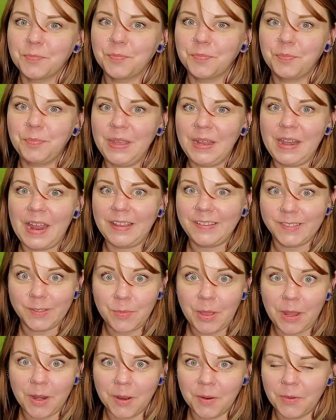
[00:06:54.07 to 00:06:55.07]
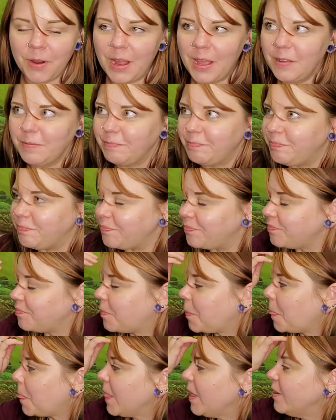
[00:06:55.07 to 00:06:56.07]
be nice about it, right?
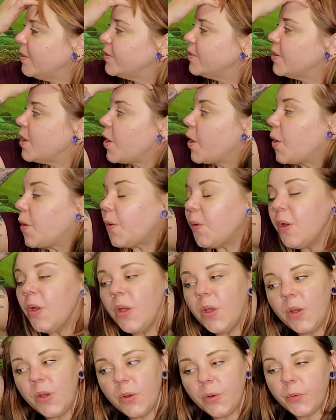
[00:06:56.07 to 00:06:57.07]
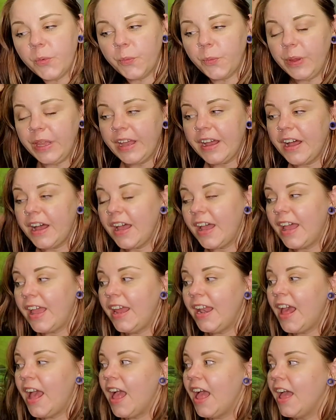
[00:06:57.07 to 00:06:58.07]
So we
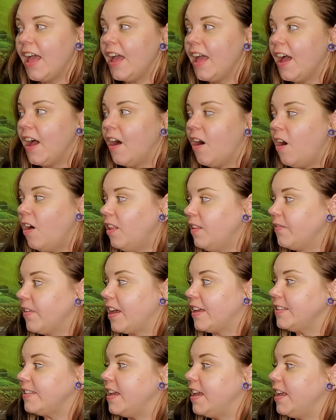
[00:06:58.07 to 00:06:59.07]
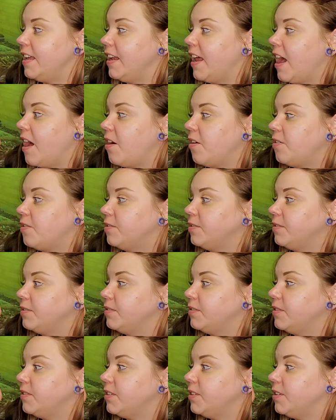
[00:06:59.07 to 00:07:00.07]
got all of that taken out.
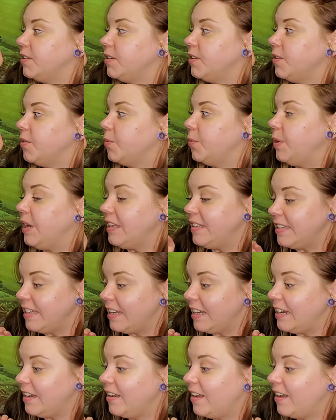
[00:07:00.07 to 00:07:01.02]
We did end